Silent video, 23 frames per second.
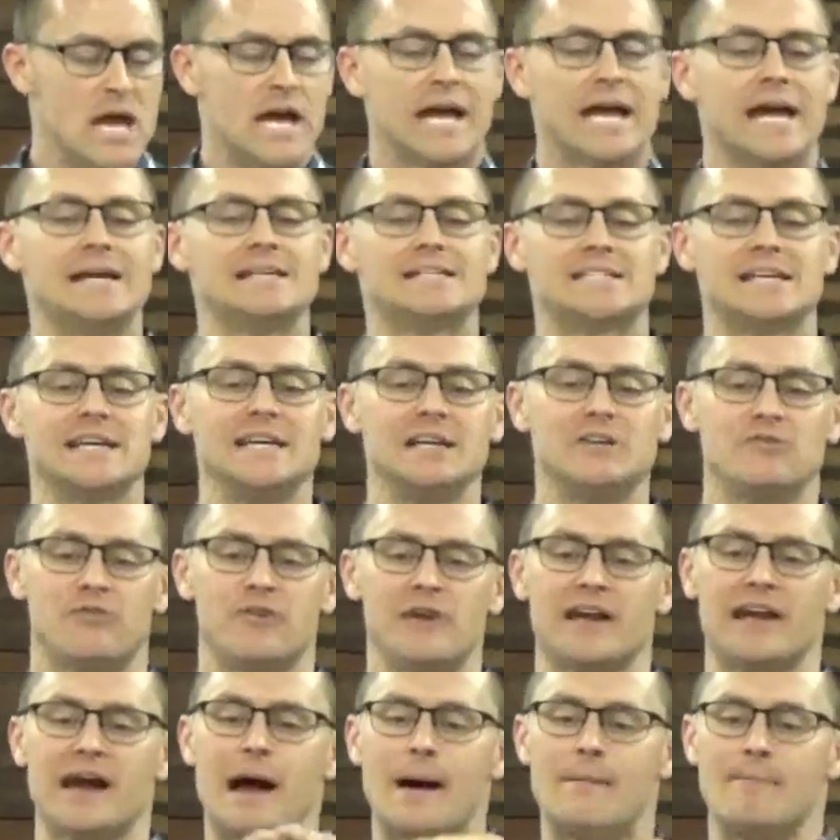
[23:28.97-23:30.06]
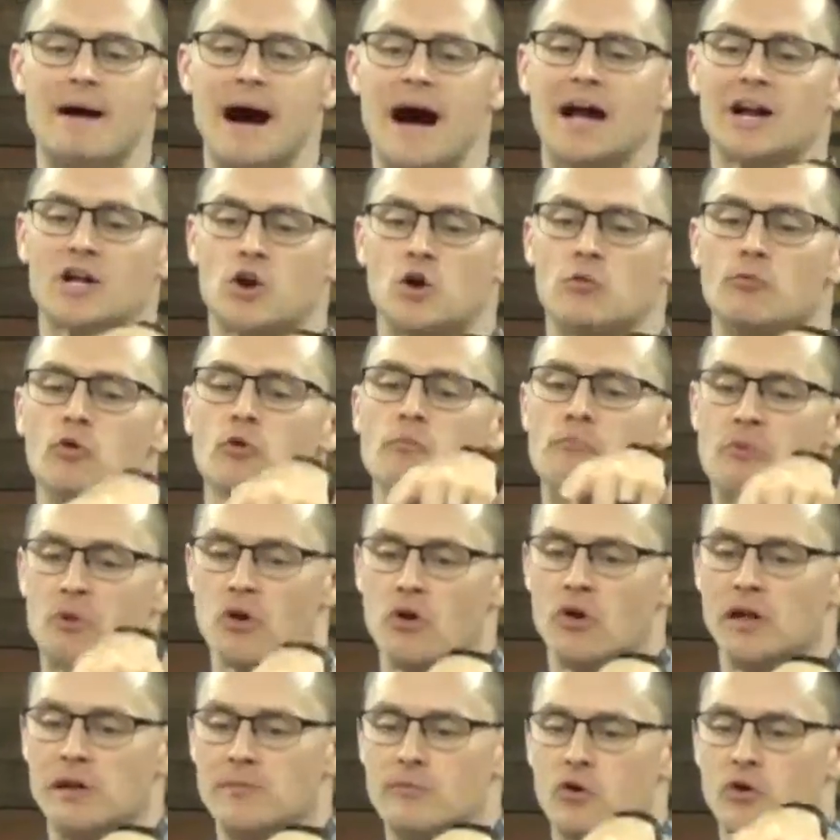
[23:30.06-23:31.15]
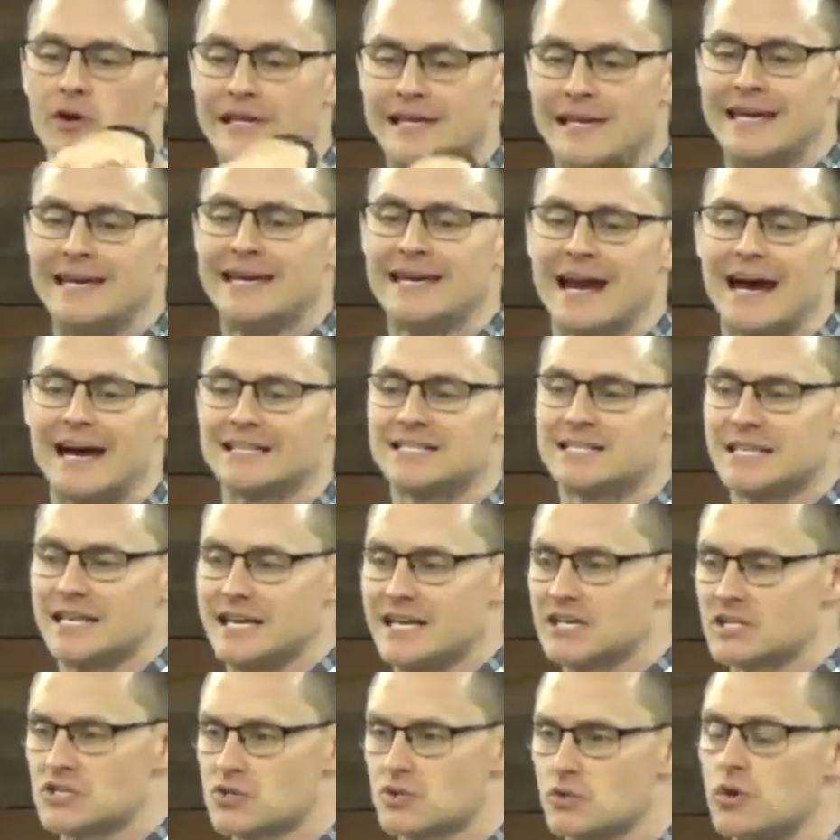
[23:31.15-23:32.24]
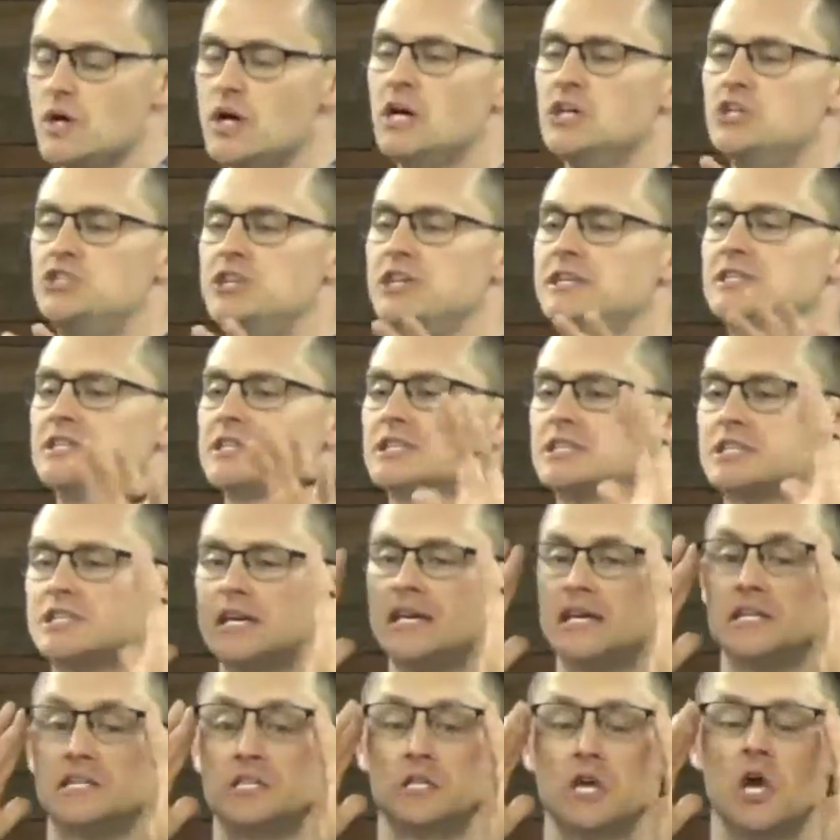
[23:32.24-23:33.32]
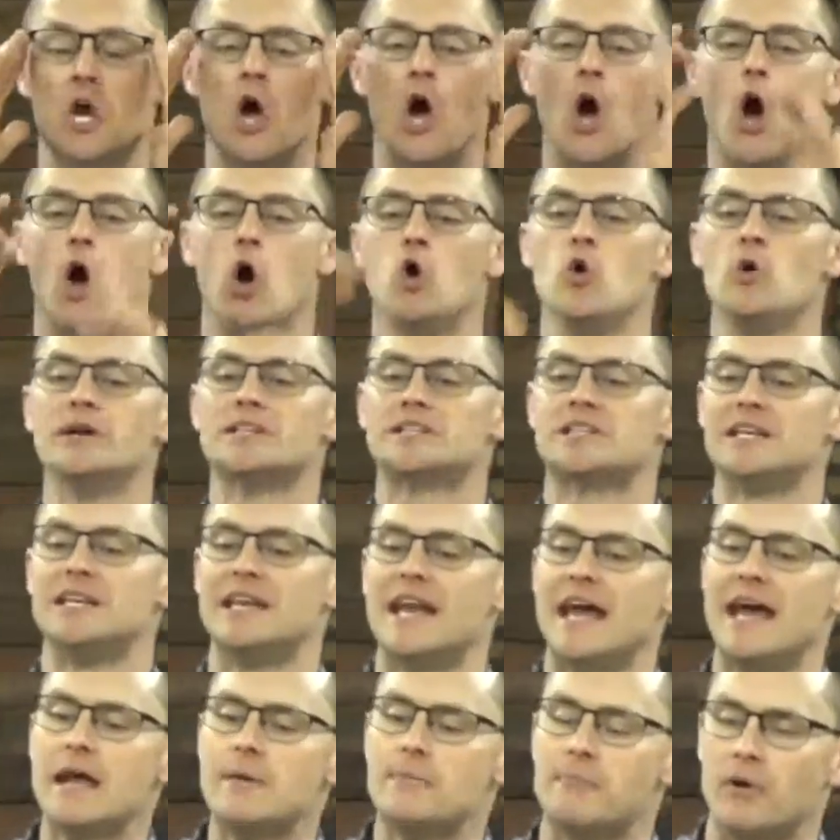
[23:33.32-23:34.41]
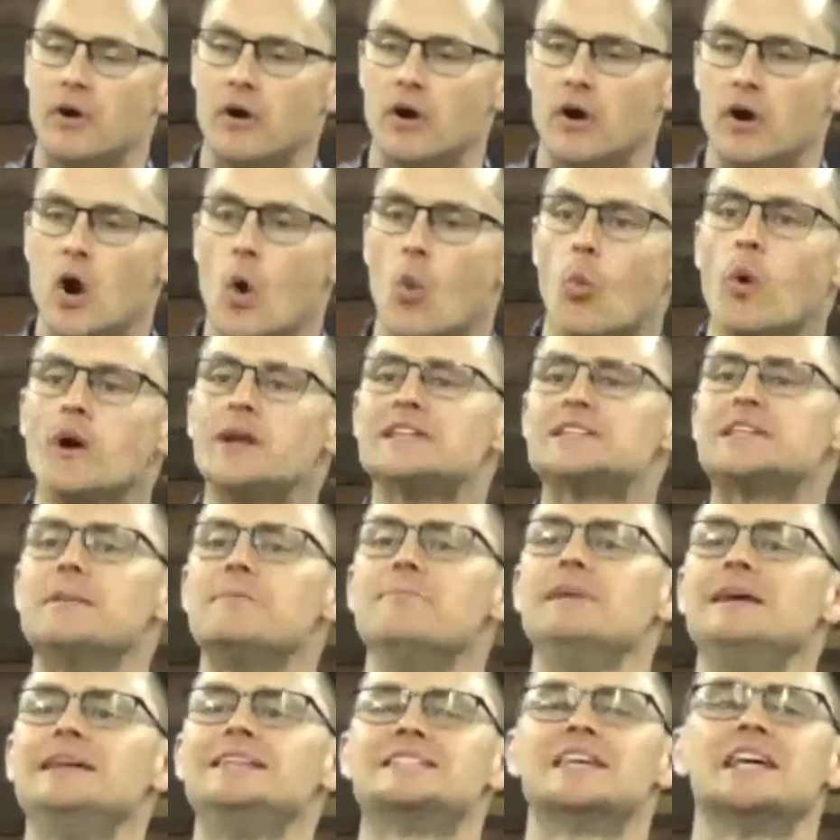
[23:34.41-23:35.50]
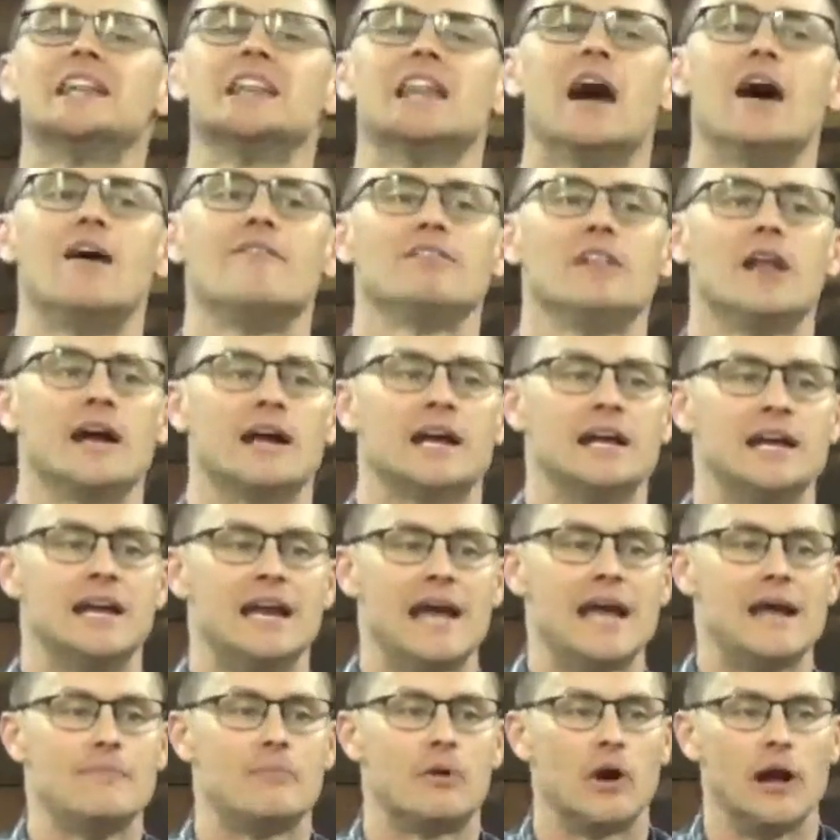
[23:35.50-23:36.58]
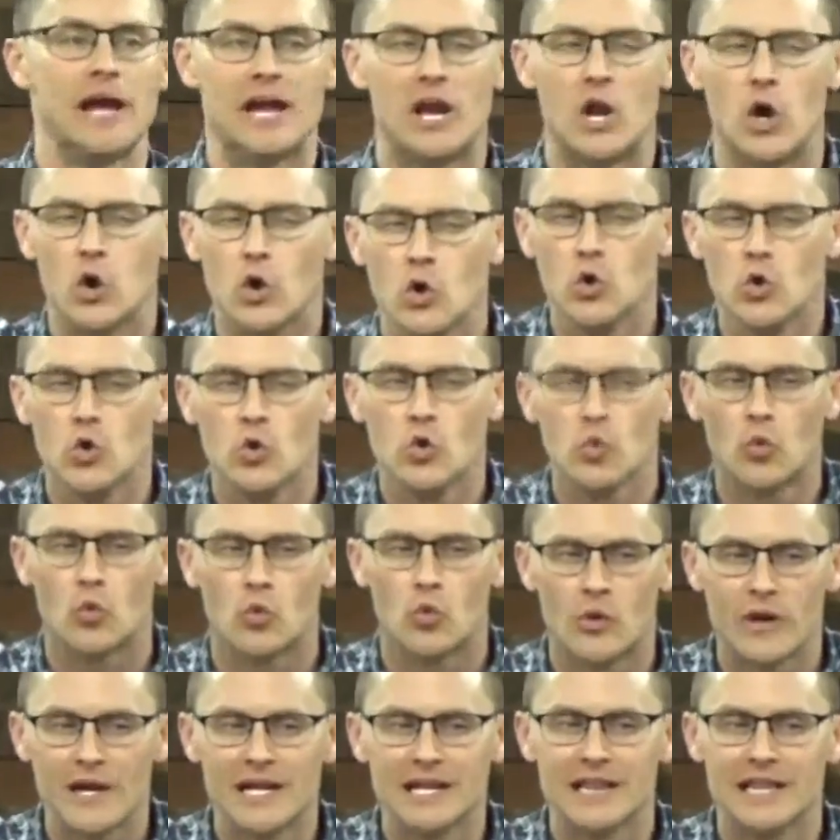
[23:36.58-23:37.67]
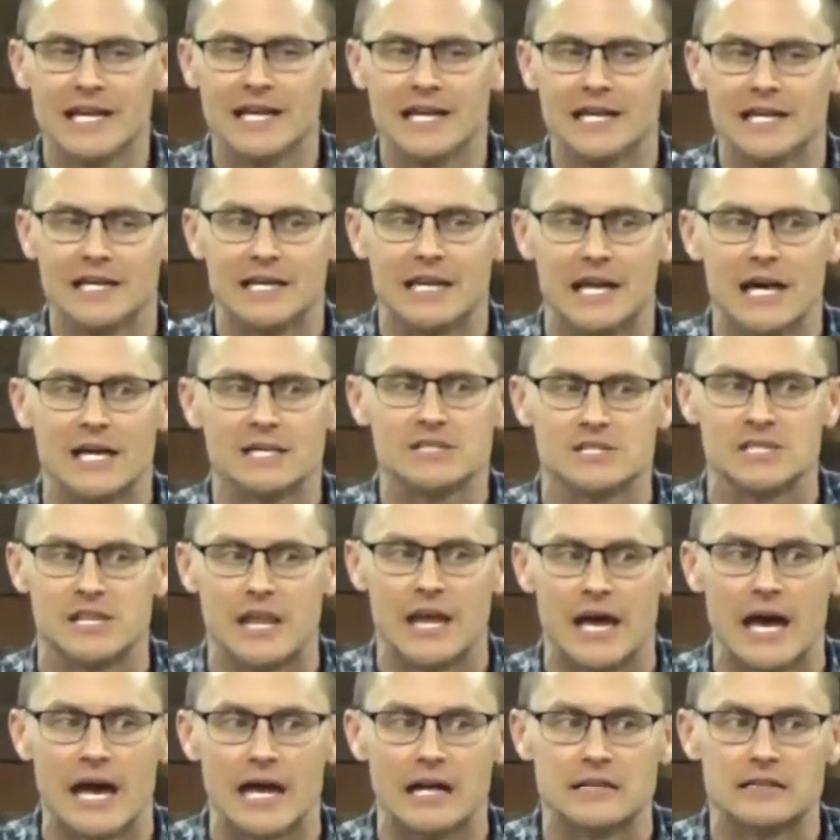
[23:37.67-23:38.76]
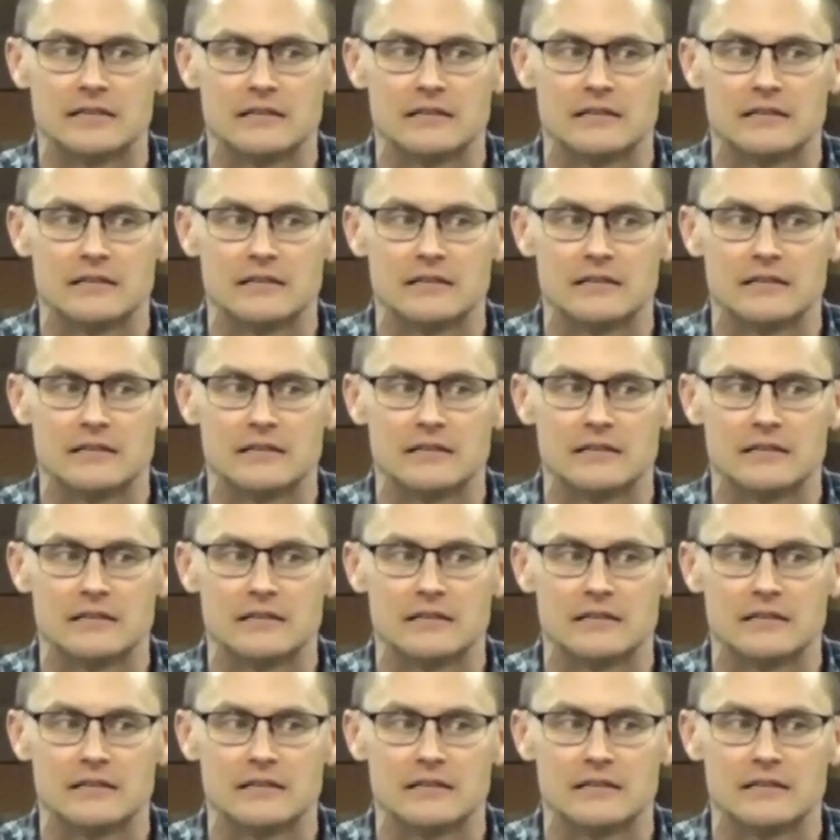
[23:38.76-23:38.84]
¿Qué significa amar como un prójimo y quién hace eso? Jesus says, who is a neighbor? What does it mean to love like a neighbor? And who really does that?